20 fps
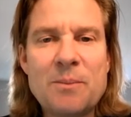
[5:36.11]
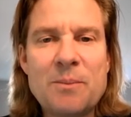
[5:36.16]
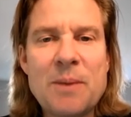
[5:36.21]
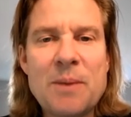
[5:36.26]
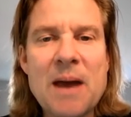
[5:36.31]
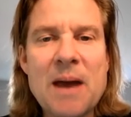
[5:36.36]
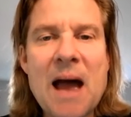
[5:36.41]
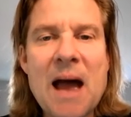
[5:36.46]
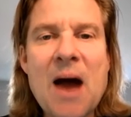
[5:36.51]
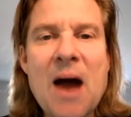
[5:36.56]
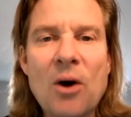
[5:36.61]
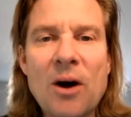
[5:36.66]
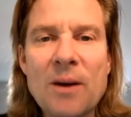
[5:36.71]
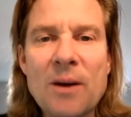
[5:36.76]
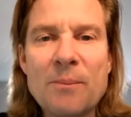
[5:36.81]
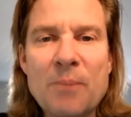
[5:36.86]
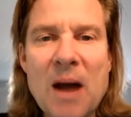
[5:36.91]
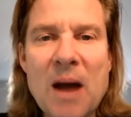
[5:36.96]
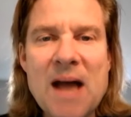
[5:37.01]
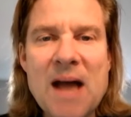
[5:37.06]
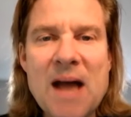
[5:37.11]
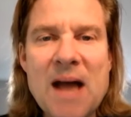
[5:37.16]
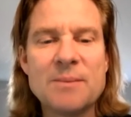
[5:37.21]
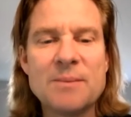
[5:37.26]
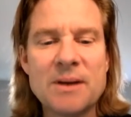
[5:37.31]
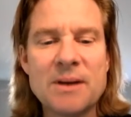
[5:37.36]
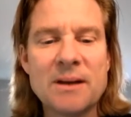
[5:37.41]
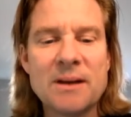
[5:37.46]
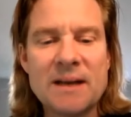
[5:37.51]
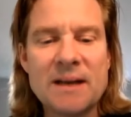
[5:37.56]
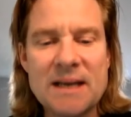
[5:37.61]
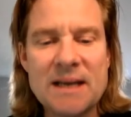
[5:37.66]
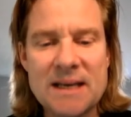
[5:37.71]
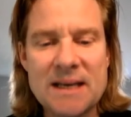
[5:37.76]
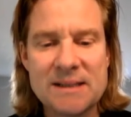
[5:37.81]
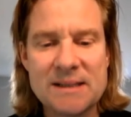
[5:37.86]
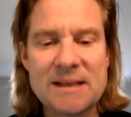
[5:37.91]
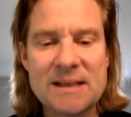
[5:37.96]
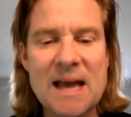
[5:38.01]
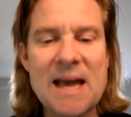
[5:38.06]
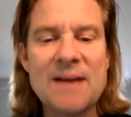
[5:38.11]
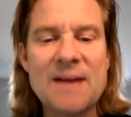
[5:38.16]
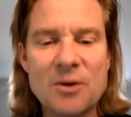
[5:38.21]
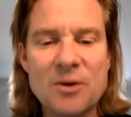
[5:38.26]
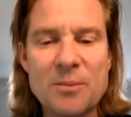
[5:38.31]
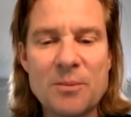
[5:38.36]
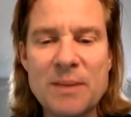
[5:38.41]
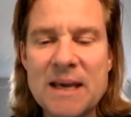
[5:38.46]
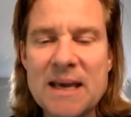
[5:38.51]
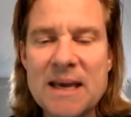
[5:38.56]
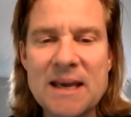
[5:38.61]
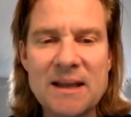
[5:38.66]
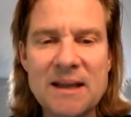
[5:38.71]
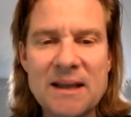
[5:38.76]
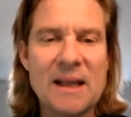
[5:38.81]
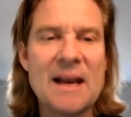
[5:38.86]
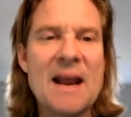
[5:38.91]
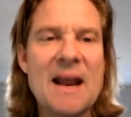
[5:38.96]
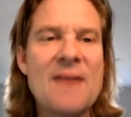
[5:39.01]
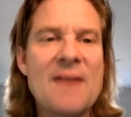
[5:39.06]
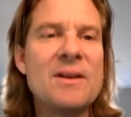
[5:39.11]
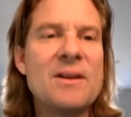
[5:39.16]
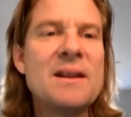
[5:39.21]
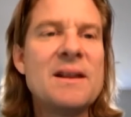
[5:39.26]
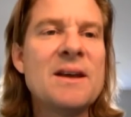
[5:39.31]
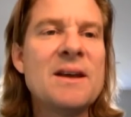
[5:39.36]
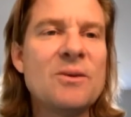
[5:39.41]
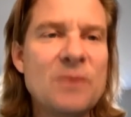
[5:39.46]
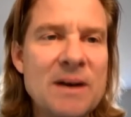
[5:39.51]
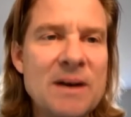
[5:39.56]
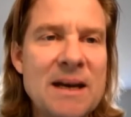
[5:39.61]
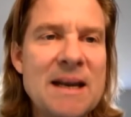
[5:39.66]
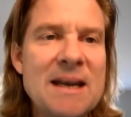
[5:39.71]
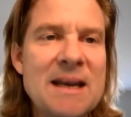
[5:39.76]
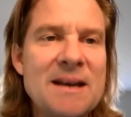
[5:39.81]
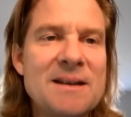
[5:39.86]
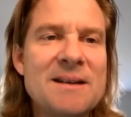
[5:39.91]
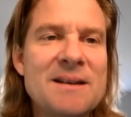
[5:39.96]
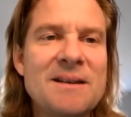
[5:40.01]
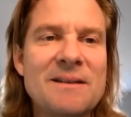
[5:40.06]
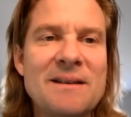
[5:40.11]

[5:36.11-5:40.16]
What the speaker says: power and possibility inside of your being, that everything we need to